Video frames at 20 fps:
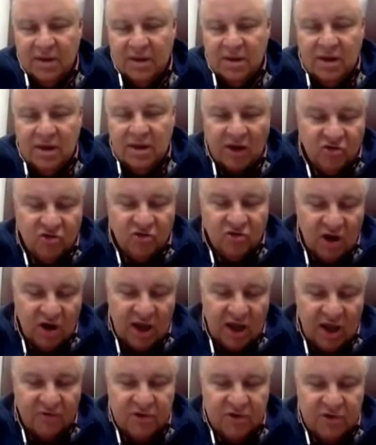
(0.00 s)

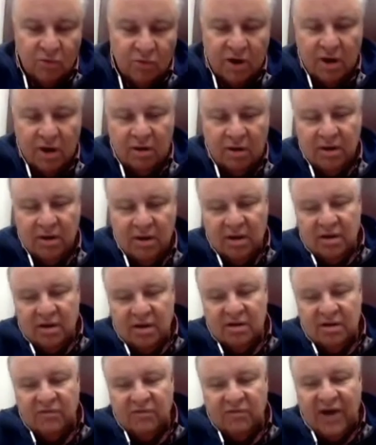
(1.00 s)
yesterday, if you will,
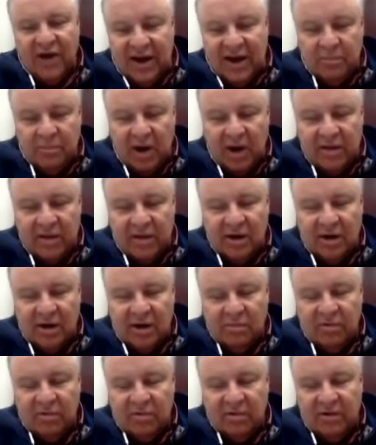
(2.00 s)
divided by the
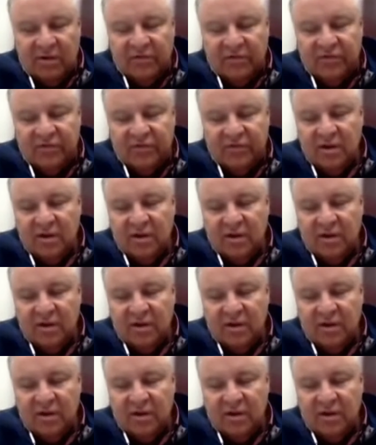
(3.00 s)
number of